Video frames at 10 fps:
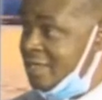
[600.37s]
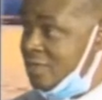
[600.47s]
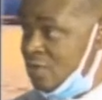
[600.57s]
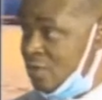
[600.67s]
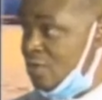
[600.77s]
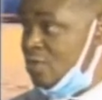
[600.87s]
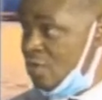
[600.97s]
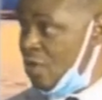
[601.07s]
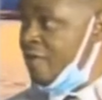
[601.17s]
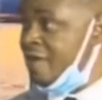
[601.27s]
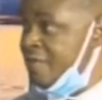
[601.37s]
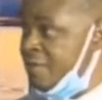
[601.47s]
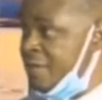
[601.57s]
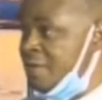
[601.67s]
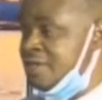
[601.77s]
So to cover for,
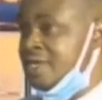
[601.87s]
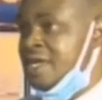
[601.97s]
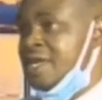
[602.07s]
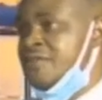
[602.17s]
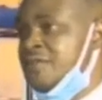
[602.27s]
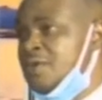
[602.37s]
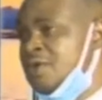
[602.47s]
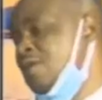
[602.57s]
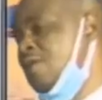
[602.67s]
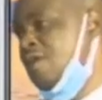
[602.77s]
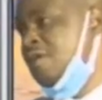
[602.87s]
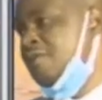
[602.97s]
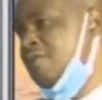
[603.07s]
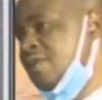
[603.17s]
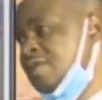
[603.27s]
because if you're going to come
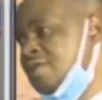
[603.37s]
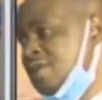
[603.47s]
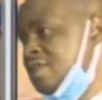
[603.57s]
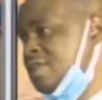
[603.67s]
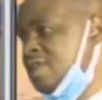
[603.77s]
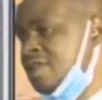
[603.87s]
for just